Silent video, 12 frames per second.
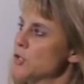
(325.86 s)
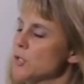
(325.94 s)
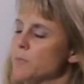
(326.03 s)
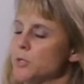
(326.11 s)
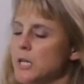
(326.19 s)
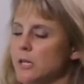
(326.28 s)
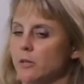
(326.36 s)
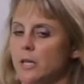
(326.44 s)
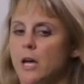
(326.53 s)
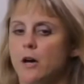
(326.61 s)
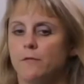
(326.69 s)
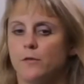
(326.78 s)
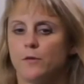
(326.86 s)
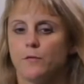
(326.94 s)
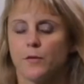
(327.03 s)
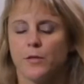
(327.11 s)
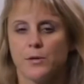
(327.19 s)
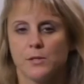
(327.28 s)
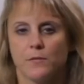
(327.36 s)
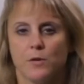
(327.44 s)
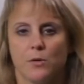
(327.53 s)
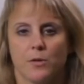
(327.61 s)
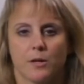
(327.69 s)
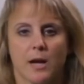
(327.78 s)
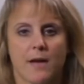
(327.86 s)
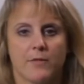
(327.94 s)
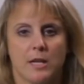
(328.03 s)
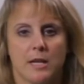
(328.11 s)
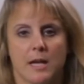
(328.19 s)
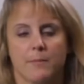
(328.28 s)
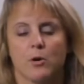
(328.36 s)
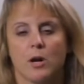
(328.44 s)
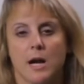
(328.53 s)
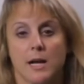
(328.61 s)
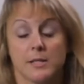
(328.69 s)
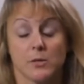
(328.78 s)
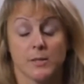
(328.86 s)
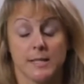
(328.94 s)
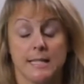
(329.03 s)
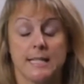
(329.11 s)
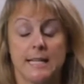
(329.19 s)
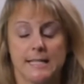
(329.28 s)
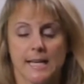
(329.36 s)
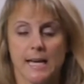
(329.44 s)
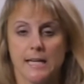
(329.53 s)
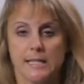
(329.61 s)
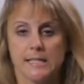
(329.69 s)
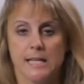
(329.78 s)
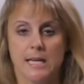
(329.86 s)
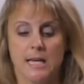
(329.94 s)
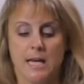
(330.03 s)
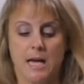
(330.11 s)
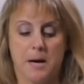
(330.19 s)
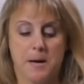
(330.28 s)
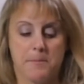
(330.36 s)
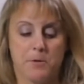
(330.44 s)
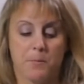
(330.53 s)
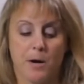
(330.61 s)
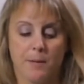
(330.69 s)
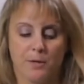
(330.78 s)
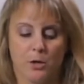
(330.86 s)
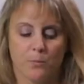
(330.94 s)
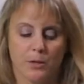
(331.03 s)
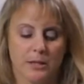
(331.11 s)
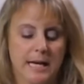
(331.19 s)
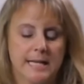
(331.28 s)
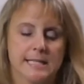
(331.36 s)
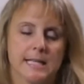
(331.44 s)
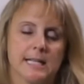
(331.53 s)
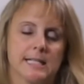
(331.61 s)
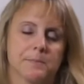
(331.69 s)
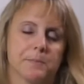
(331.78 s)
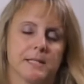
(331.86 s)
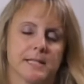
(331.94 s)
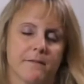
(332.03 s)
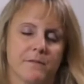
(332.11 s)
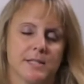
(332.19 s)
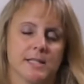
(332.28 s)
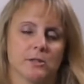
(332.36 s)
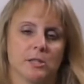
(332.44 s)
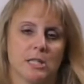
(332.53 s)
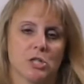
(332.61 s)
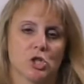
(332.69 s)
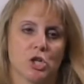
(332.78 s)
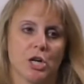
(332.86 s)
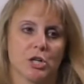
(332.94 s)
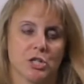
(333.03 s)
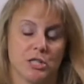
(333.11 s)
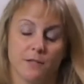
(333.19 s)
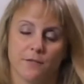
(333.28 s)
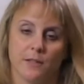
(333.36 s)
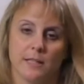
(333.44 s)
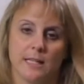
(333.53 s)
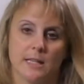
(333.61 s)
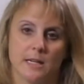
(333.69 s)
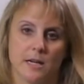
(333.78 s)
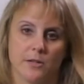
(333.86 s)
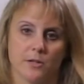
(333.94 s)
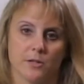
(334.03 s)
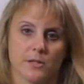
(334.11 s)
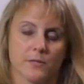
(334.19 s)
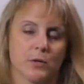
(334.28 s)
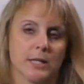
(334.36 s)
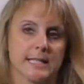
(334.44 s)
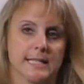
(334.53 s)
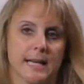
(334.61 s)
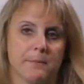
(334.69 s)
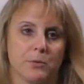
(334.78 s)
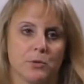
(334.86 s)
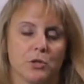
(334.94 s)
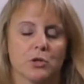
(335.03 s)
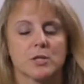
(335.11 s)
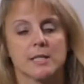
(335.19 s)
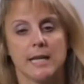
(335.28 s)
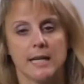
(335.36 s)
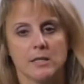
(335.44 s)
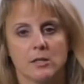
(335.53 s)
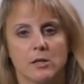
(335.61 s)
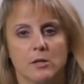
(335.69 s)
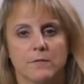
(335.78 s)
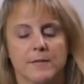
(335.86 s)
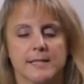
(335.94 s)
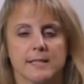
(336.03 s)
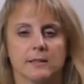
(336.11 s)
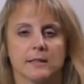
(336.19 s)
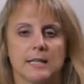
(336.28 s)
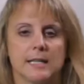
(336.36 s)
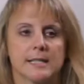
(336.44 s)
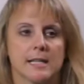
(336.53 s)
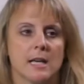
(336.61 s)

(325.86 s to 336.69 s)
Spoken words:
is particularly helpful for those of you that are having any MRIs or CT scans. You probably don't realize this, but some facilities charge differently than others. For example, your standalone facilities